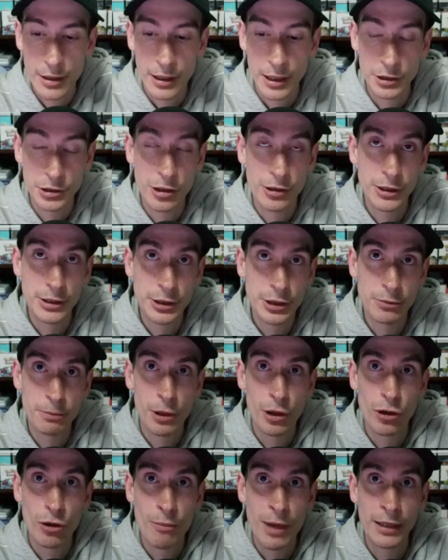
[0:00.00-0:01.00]
As long as this
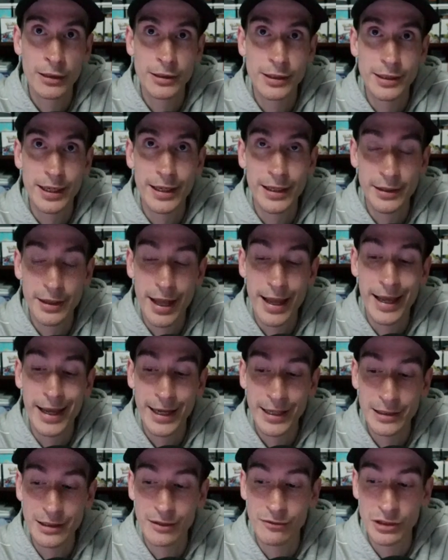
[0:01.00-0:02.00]
Pokemon is in the
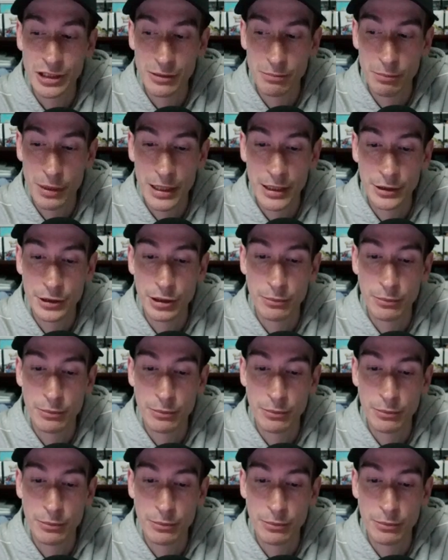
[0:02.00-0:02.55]
active spot,